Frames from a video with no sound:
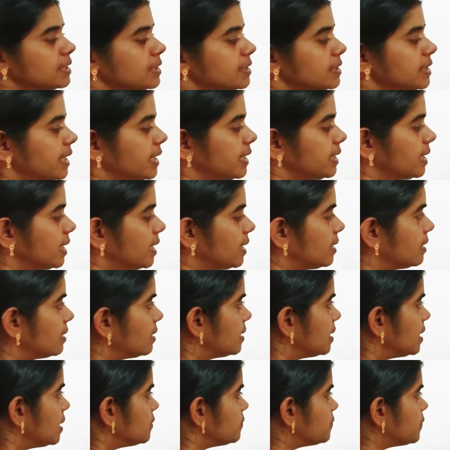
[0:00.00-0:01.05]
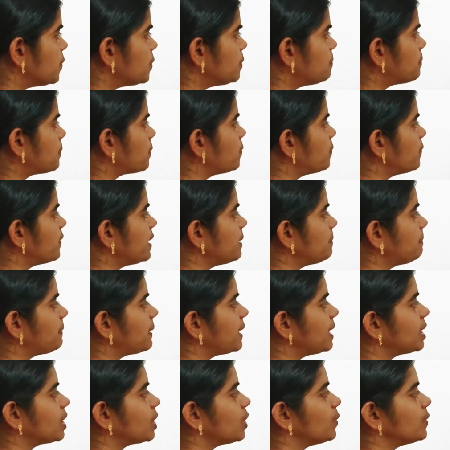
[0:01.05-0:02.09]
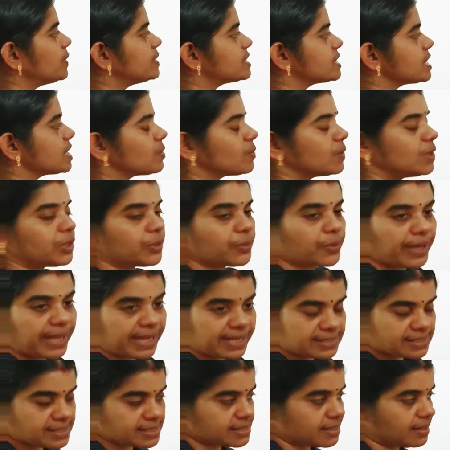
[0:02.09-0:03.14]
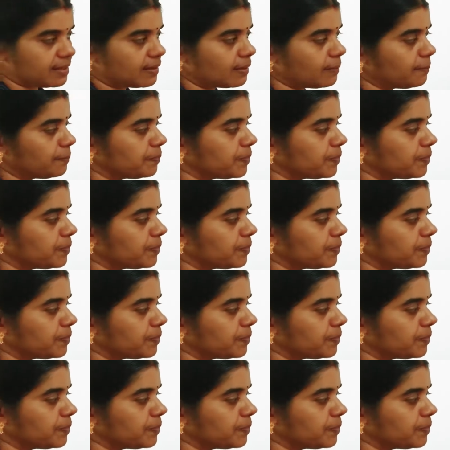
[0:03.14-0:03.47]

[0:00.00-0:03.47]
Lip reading: Then for proving PQ is equal to SR,